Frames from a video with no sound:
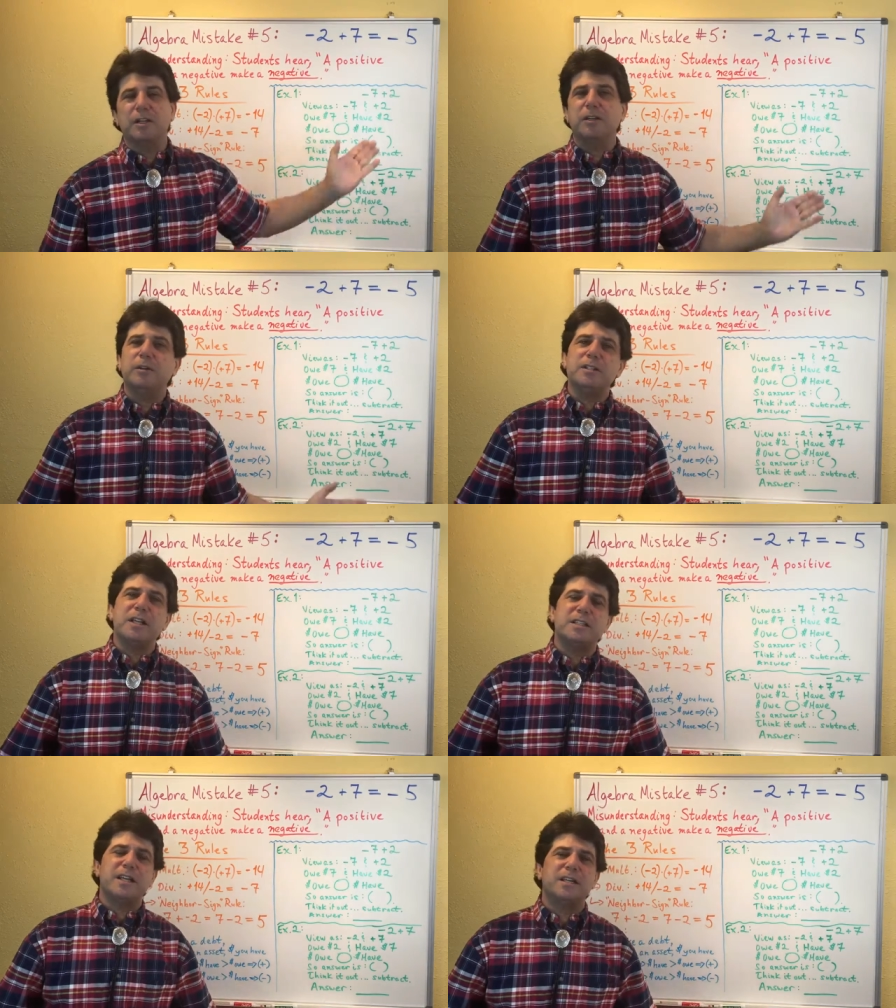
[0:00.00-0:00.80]
Notice I
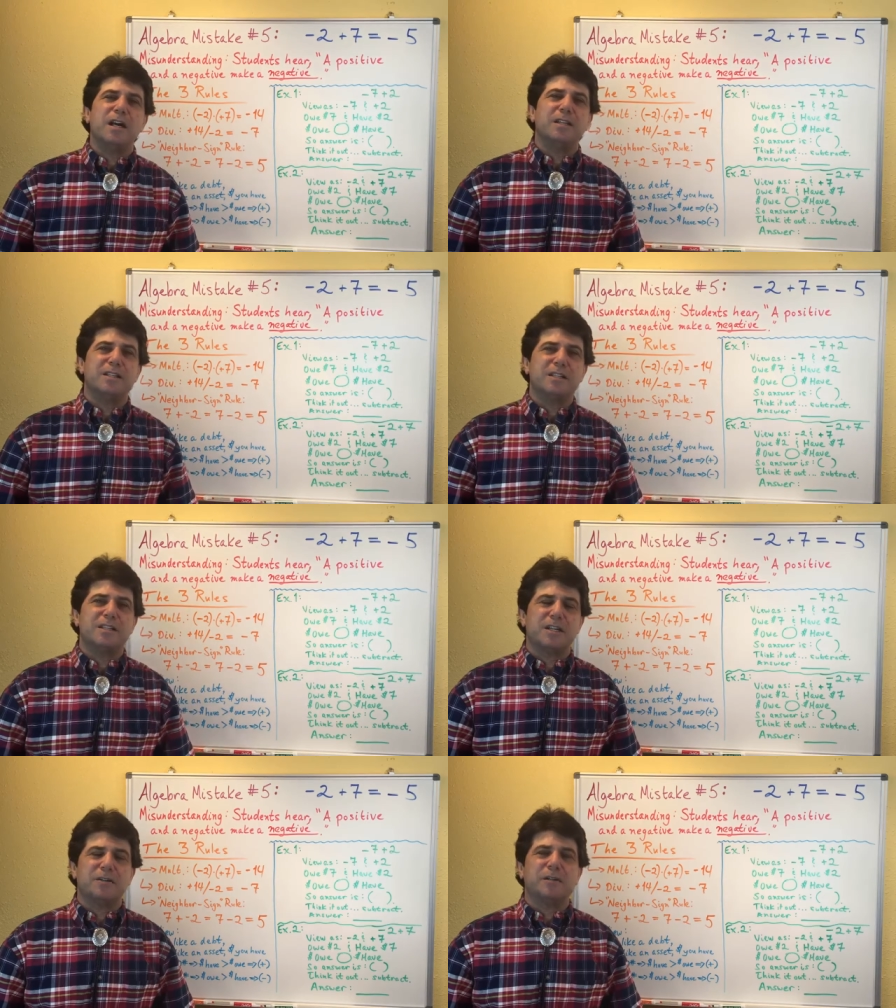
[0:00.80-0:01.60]
say not
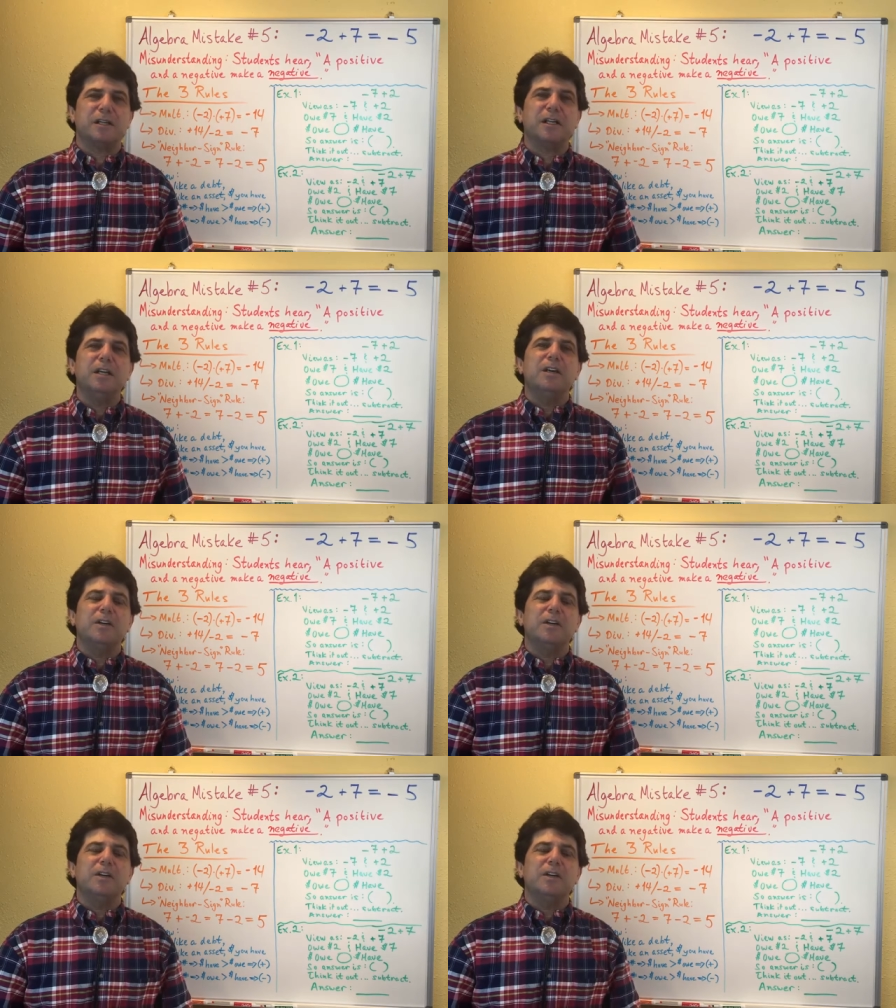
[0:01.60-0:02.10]
necessarily.